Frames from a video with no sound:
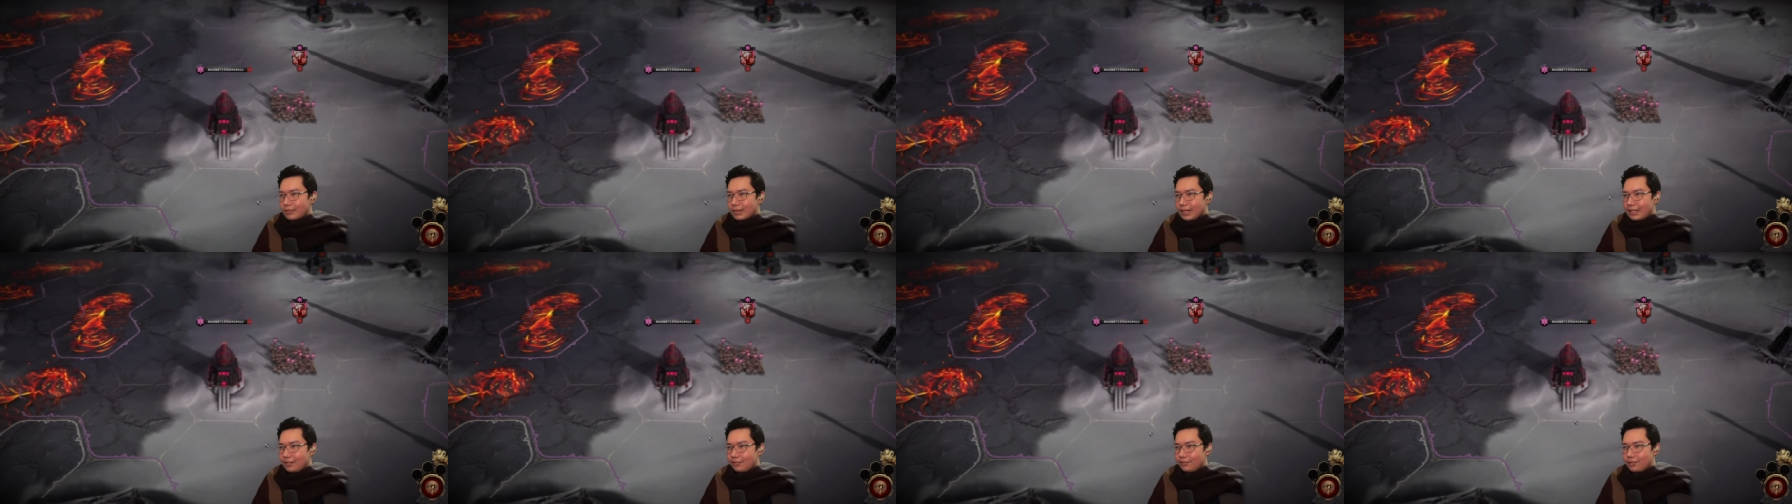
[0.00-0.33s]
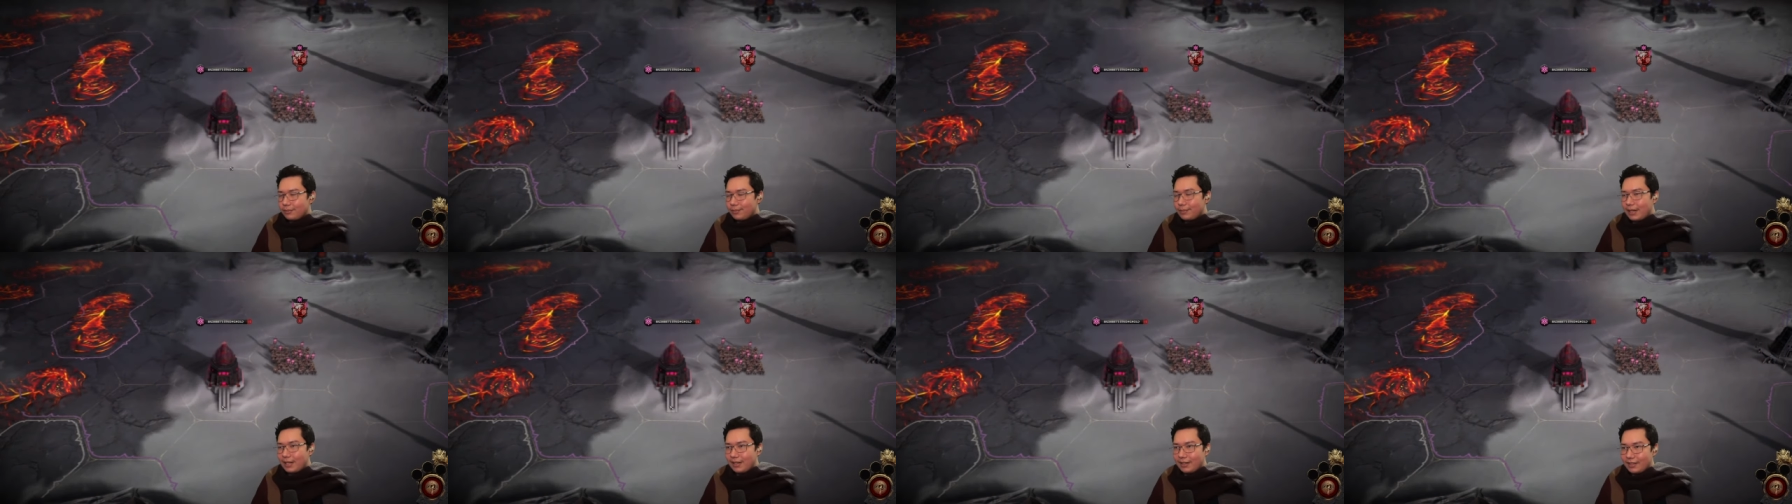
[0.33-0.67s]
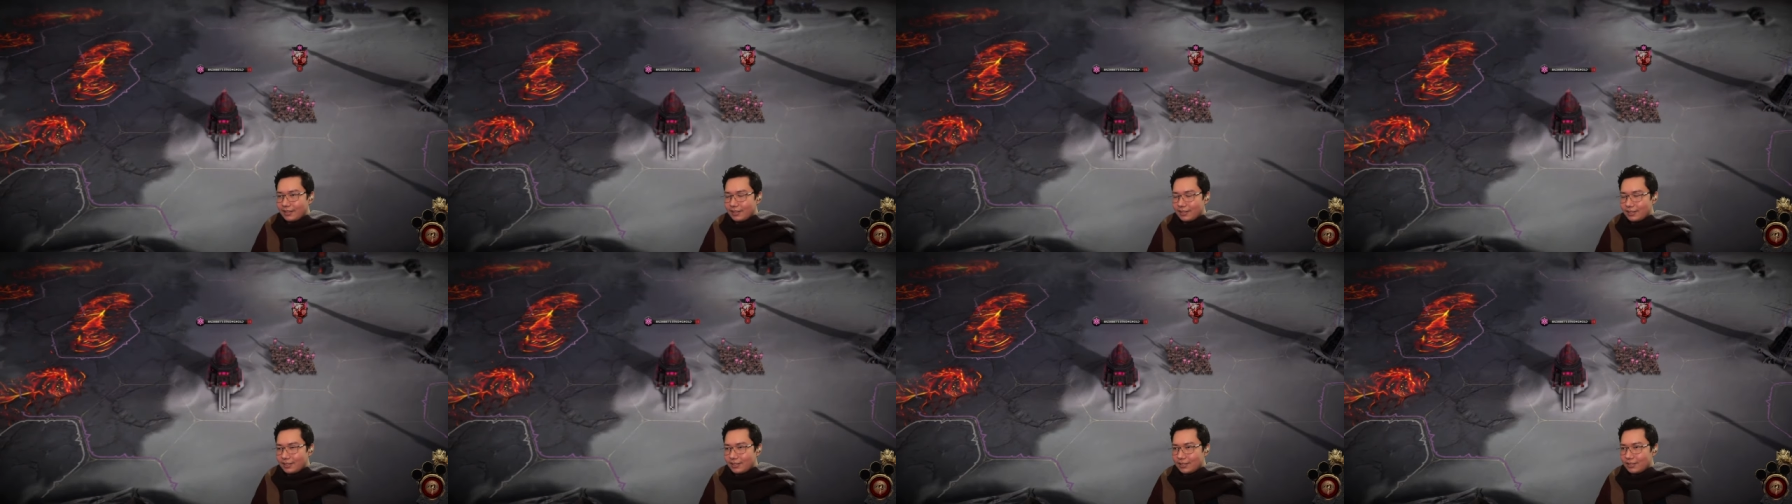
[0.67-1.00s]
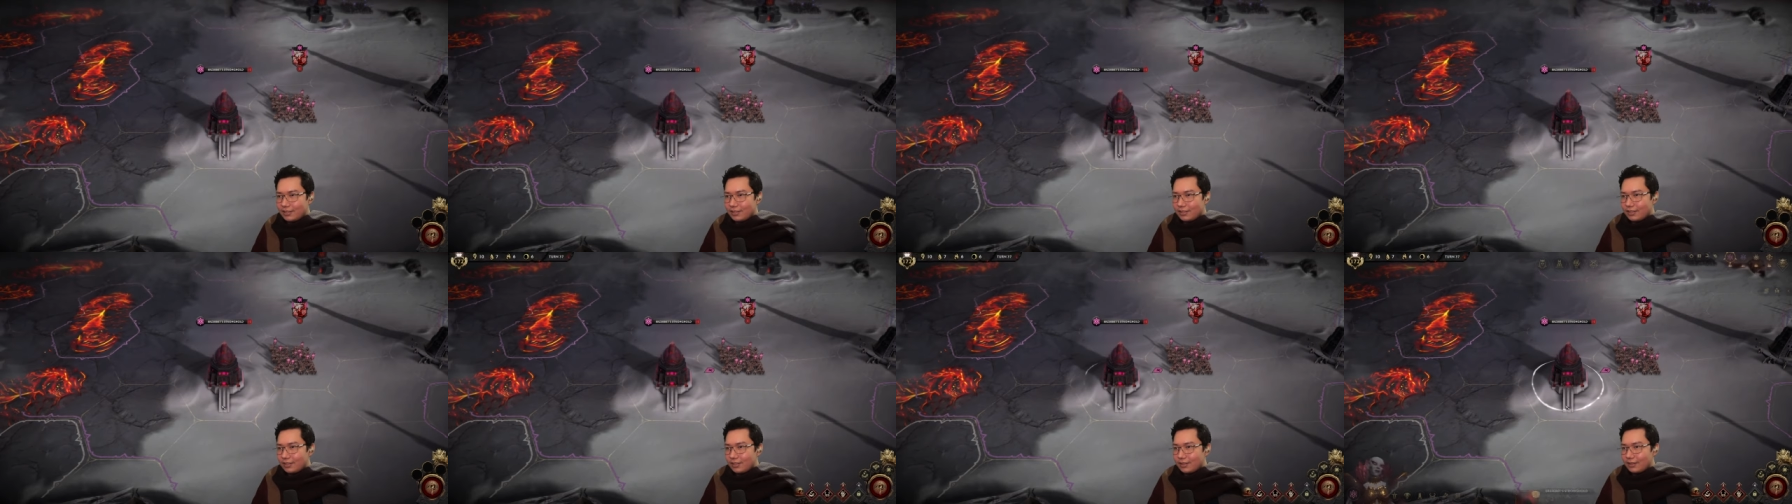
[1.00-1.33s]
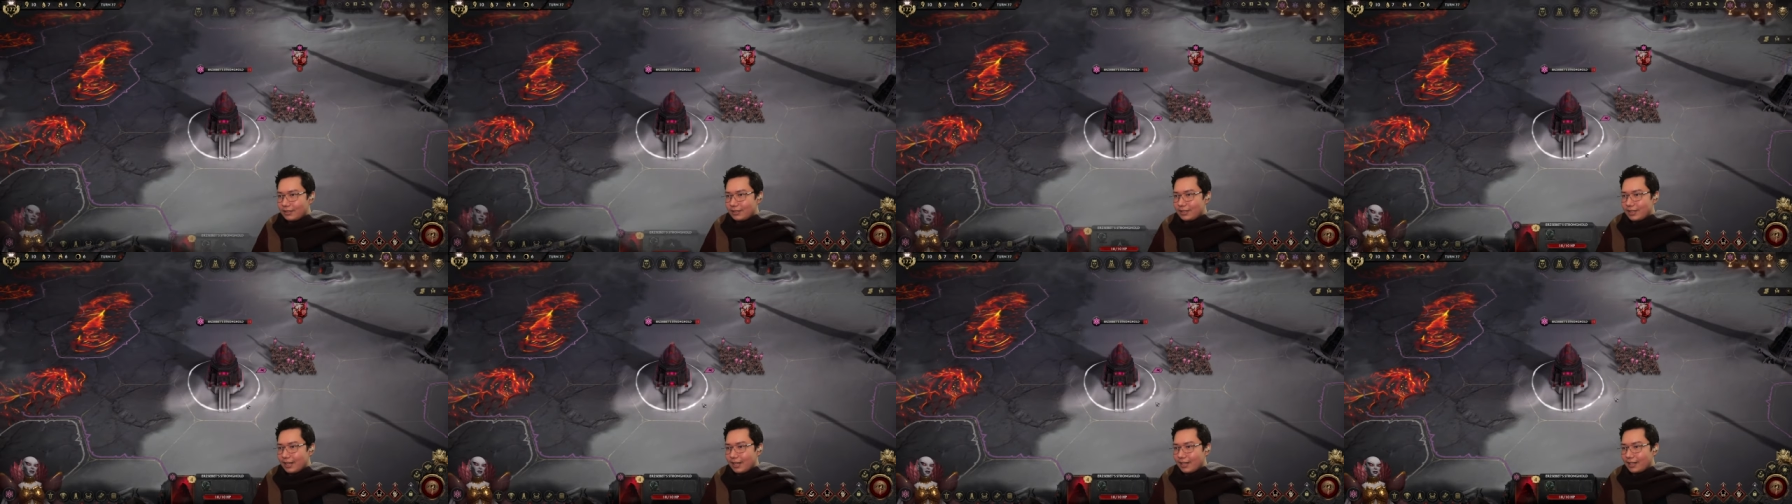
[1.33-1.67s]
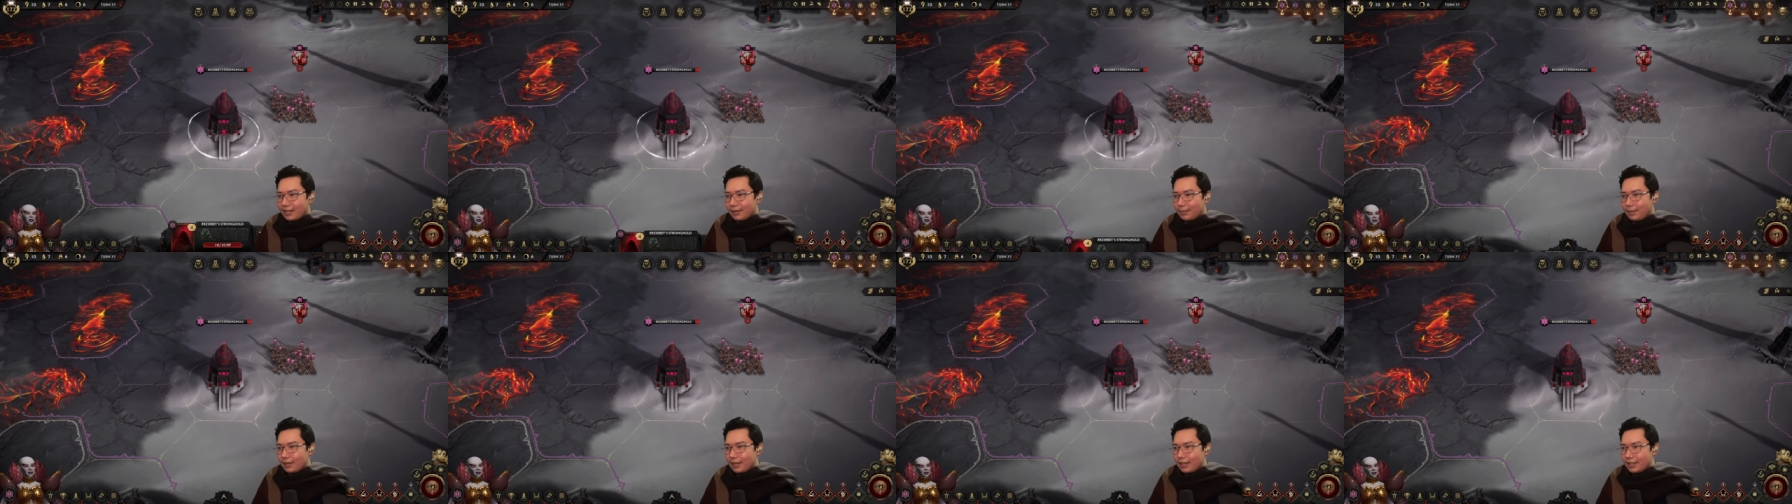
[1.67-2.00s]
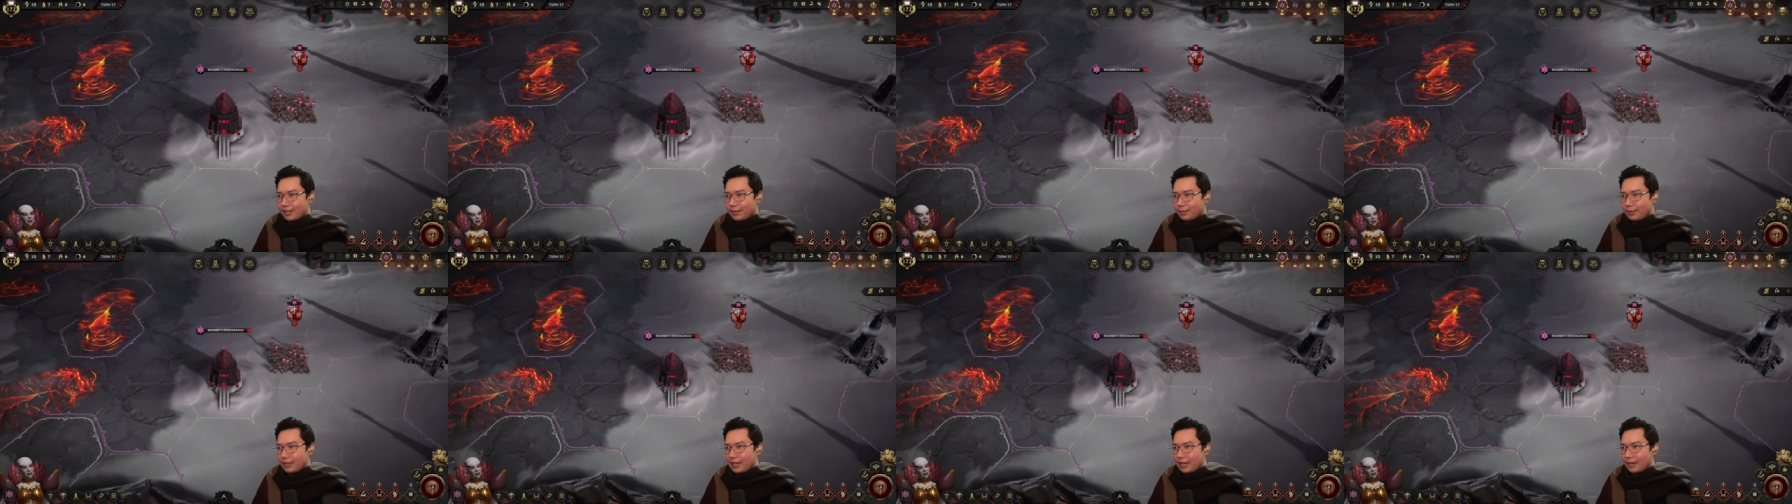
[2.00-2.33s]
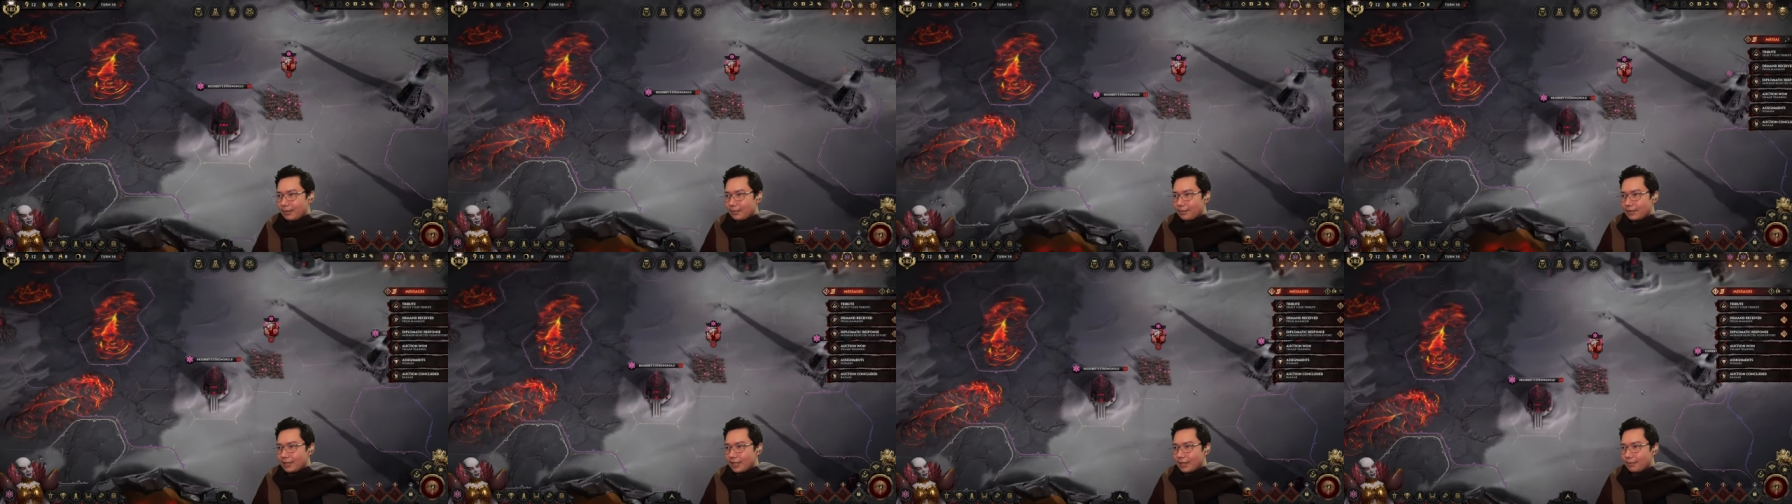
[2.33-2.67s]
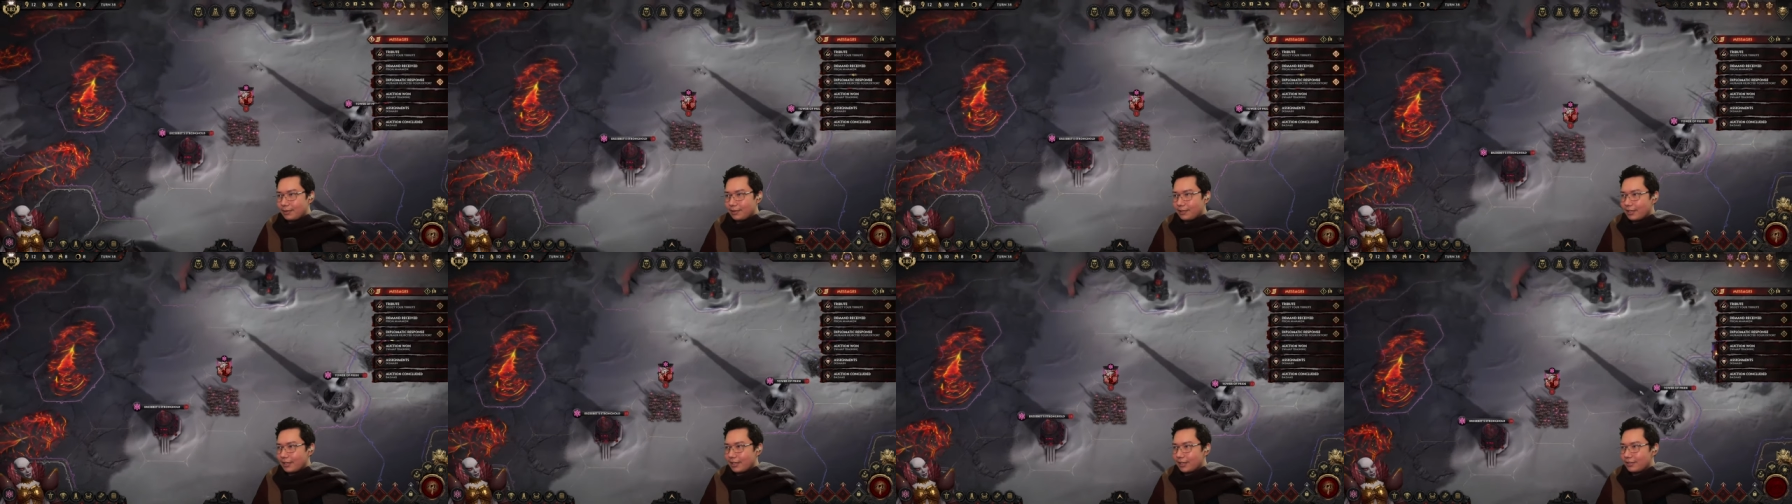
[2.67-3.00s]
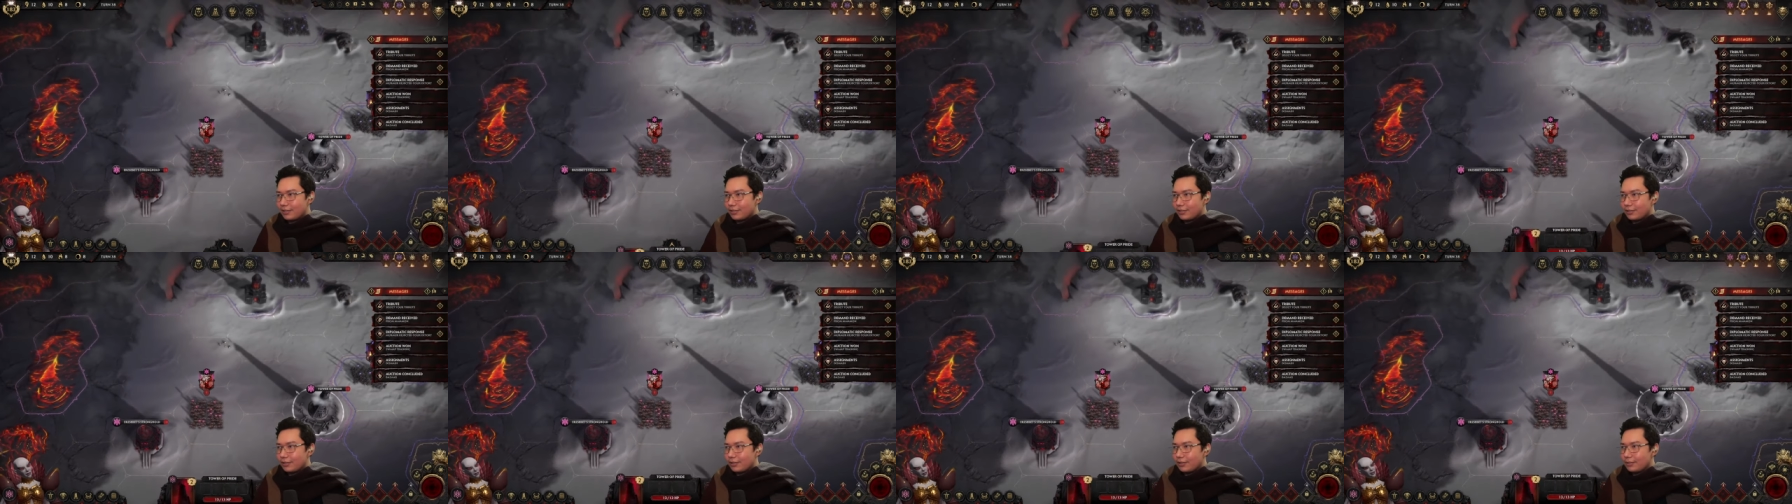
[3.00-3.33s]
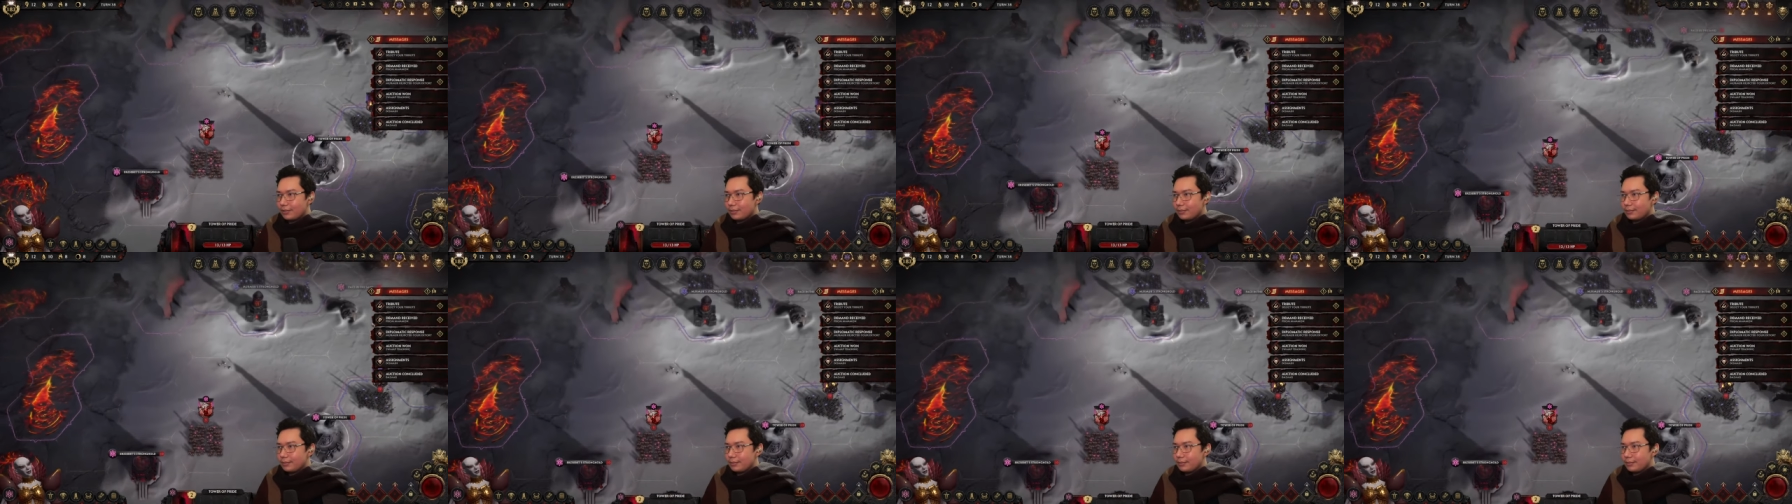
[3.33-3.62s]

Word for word: Andromalius is a second place, but I am double their score.